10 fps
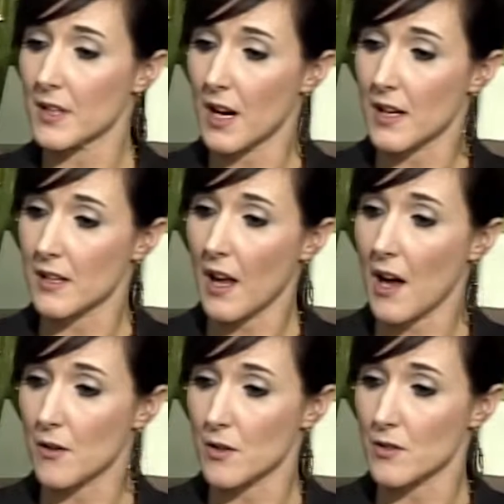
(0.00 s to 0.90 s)
that I
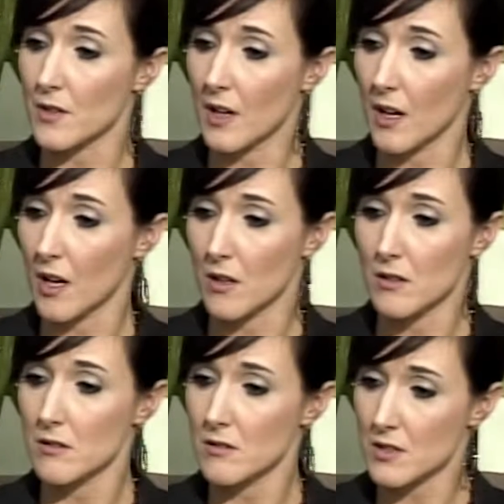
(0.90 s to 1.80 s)
encountered
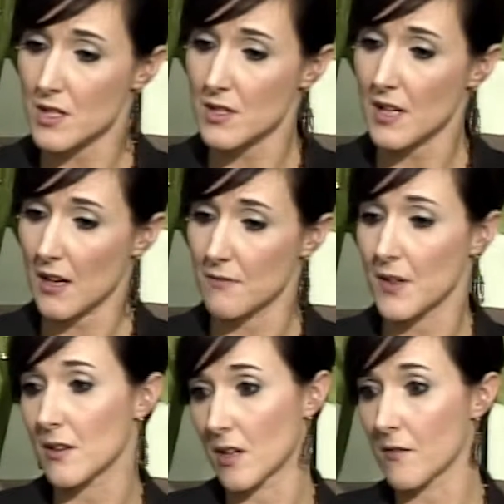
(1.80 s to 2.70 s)
just had
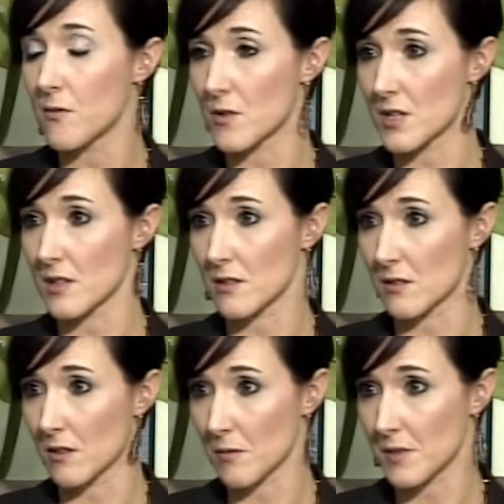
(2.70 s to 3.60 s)
very unfortunate
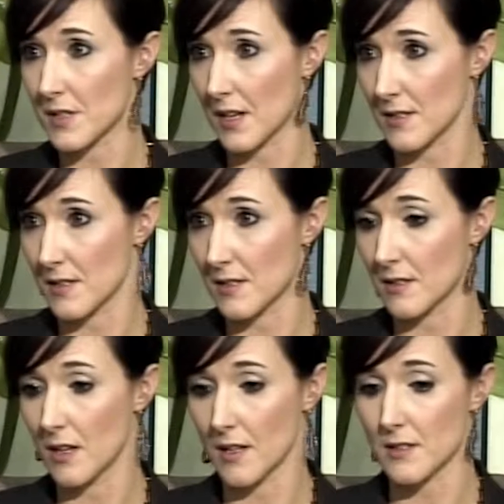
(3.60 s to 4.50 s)
circumstances. A
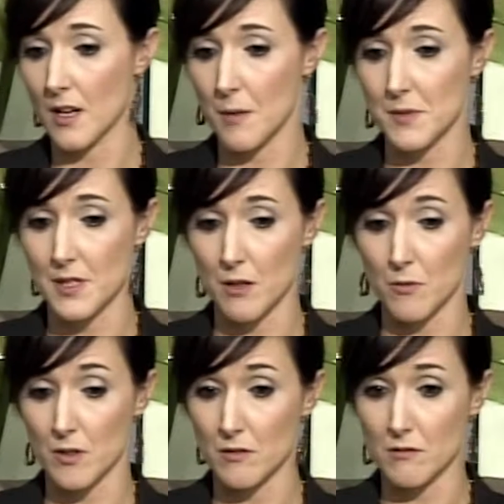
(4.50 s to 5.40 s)
lot of times they
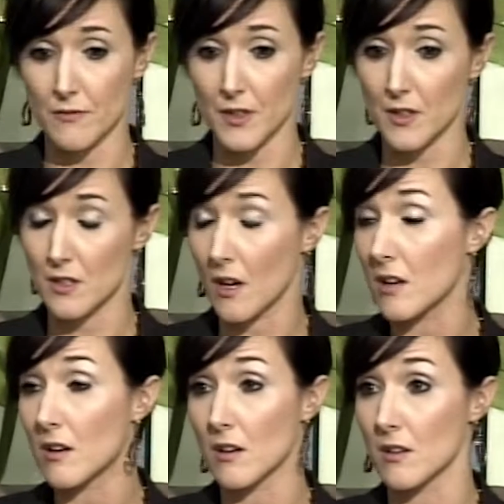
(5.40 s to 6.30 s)
were very
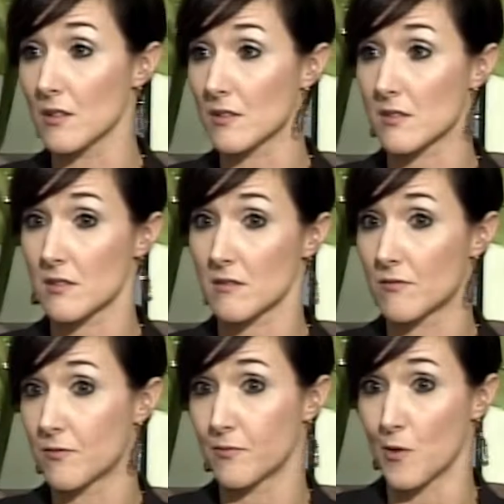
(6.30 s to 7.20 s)
young girls,
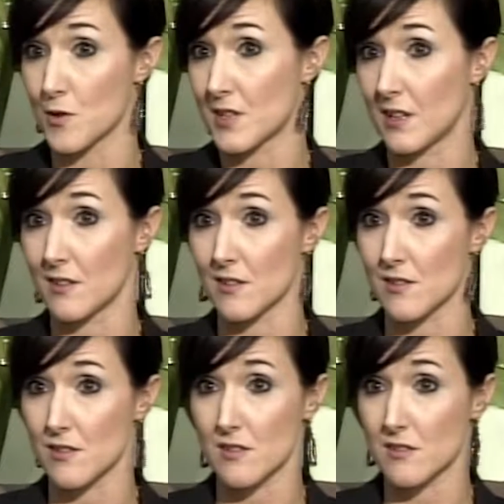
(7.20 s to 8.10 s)
14
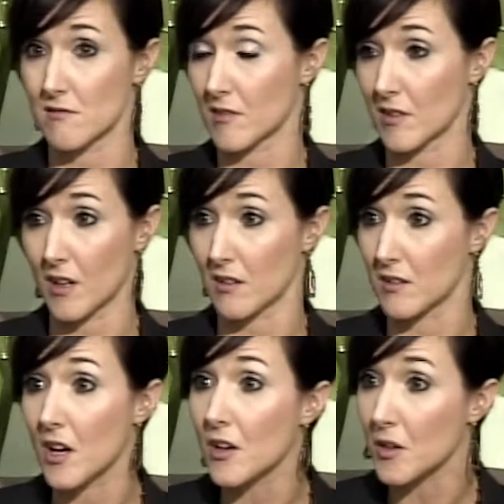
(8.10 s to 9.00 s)
years and
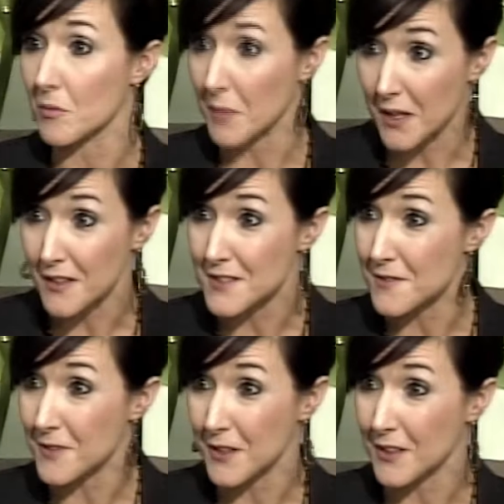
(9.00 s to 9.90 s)
younger, married
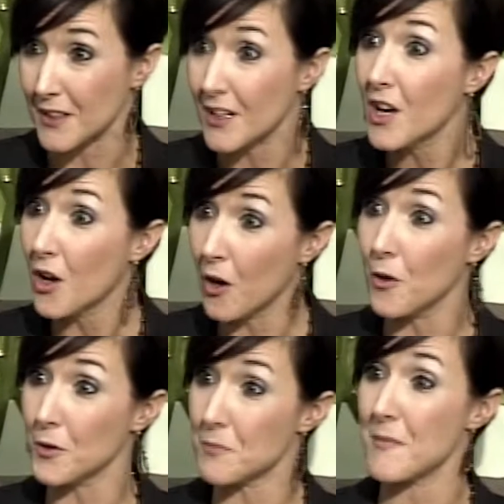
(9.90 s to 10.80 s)
to very
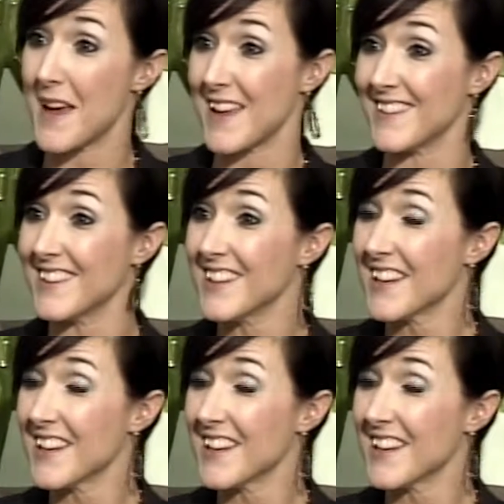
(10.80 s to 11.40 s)
old men,